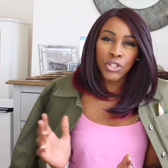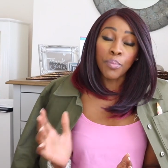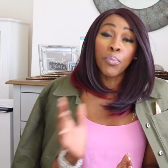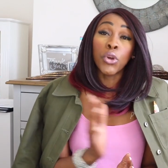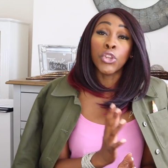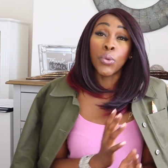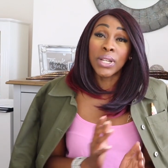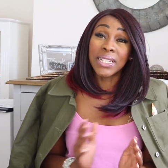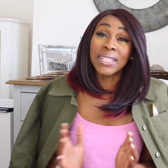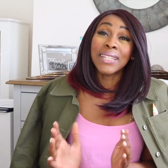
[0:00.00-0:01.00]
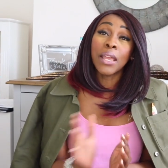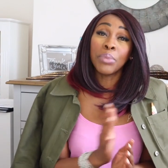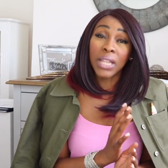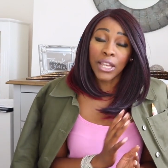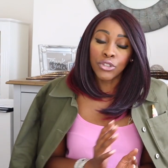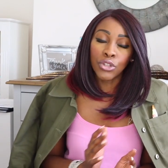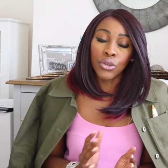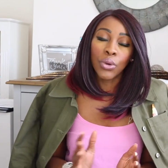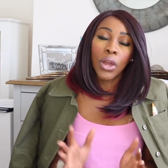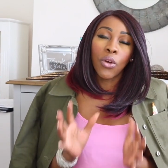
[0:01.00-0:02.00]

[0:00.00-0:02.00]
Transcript: to put you and destabilize you